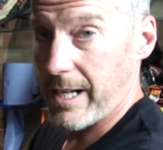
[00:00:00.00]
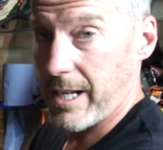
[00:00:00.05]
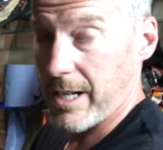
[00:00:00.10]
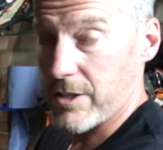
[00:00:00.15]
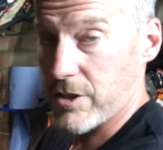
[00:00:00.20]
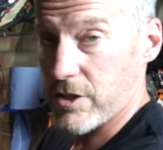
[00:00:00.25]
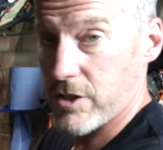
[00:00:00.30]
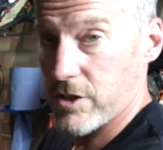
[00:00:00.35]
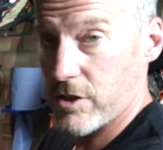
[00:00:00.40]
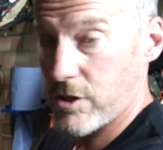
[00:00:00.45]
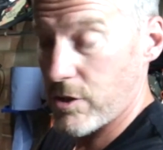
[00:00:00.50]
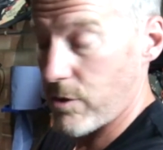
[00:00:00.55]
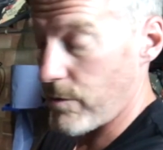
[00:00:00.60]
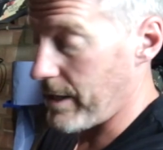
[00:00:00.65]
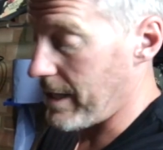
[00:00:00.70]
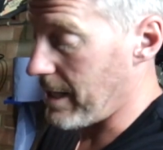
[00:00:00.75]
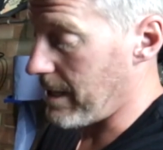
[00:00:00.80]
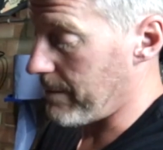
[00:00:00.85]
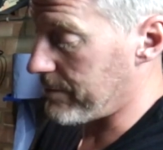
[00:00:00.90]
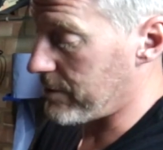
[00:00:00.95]
and screw
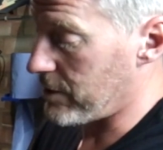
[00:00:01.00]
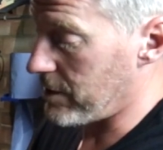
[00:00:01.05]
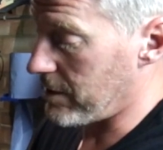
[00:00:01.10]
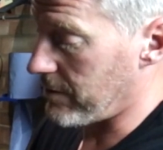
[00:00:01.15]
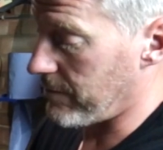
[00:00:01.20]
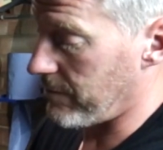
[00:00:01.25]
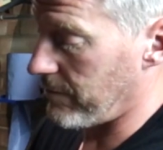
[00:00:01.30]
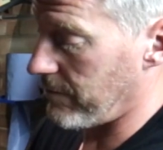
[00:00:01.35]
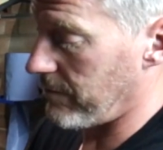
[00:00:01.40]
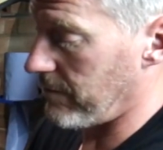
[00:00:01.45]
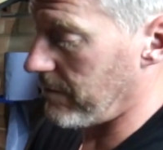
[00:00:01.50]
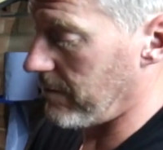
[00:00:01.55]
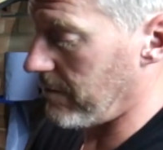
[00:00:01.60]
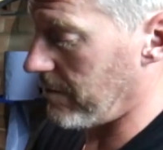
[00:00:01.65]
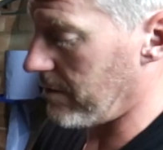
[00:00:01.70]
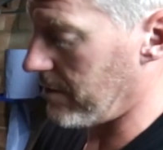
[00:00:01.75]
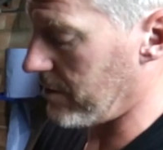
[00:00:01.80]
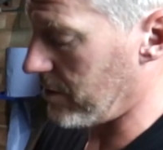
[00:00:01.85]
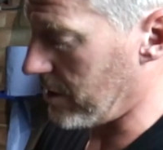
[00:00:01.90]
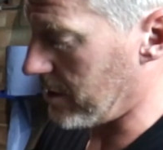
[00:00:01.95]
it up
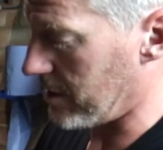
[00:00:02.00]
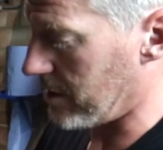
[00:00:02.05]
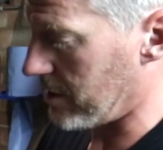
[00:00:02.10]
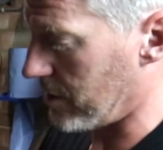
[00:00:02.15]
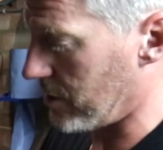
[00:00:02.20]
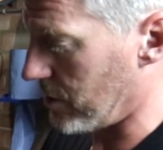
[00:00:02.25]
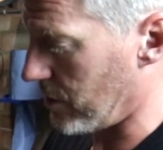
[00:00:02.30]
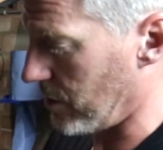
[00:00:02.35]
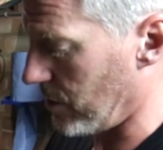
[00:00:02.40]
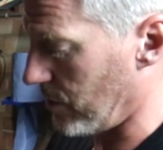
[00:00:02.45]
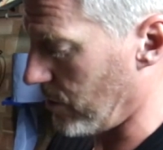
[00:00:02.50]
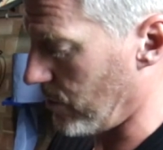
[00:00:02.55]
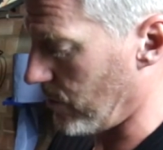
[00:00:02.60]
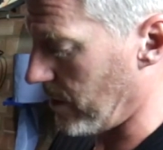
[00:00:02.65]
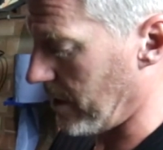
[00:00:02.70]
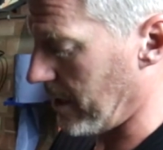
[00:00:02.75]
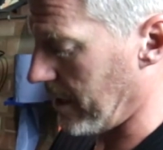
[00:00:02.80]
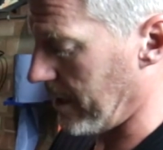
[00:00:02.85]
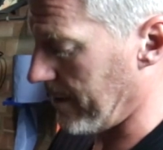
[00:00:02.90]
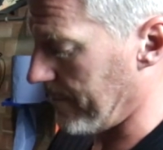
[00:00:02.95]
just to
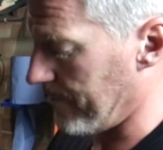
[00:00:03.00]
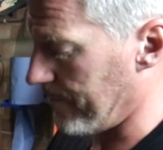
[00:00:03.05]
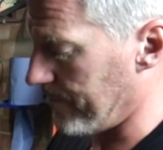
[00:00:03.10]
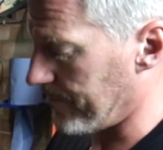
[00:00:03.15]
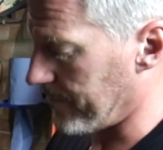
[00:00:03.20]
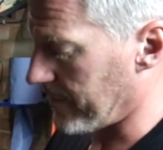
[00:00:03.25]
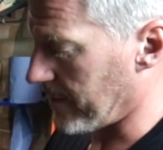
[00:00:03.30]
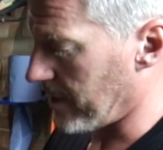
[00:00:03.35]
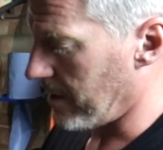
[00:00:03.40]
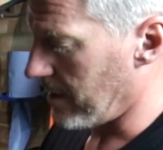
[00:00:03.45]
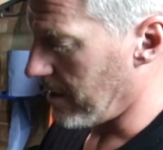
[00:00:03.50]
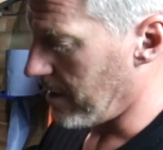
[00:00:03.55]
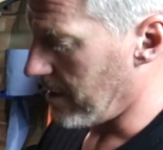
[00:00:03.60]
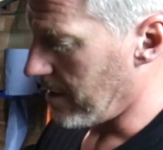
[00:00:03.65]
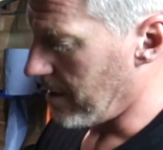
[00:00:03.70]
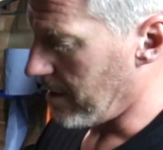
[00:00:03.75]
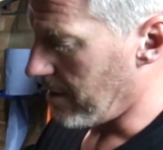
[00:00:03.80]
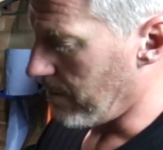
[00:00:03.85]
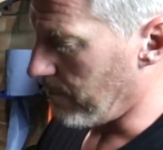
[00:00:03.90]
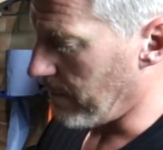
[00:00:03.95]

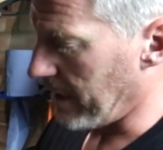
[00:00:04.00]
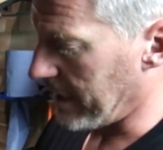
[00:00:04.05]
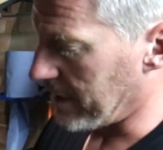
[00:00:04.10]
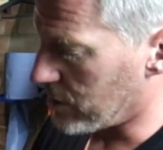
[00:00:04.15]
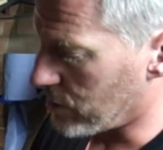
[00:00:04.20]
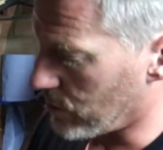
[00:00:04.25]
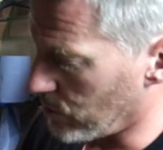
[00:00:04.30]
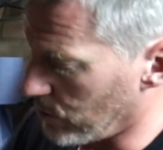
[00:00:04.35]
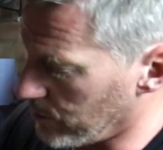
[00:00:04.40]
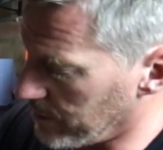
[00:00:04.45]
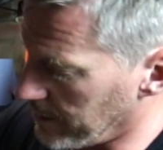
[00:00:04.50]
make sure